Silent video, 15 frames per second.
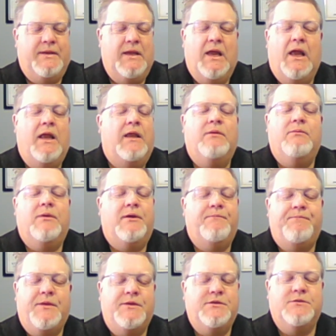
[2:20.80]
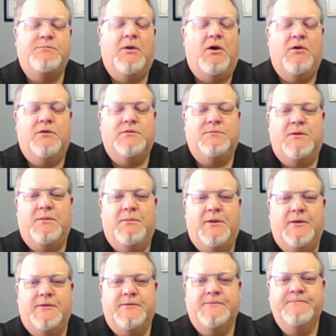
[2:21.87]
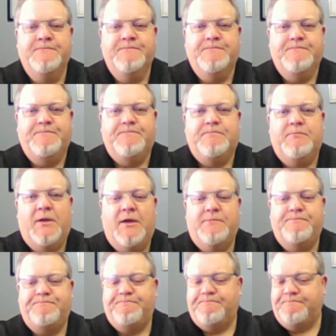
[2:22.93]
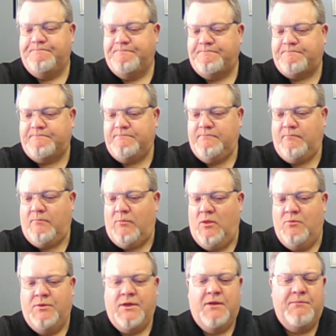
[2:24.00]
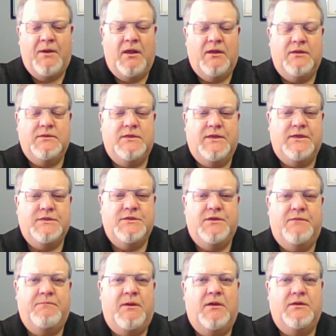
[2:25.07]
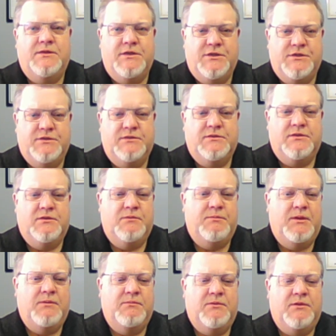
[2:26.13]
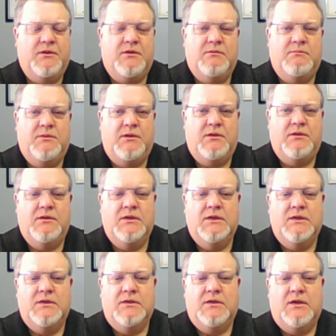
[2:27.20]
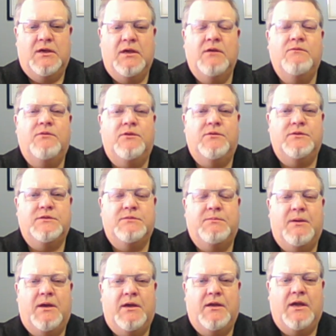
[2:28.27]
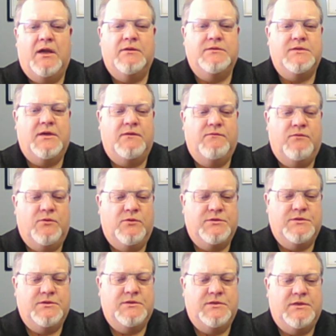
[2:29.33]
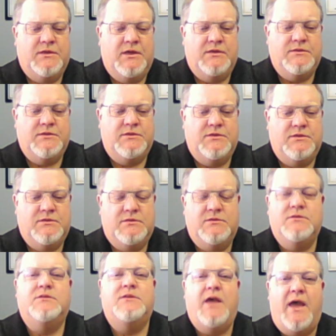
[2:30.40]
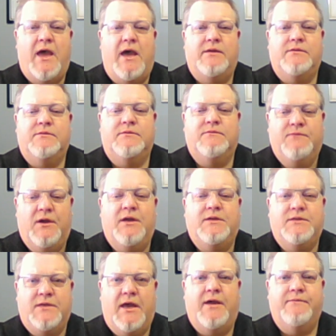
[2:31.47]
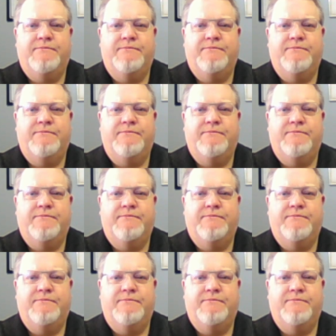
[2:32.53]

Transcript: anyway. It just boggles my mind, but when you have politics, you have politicians, and they're people that can be influenced by outside forces, and that's just sad, very sad.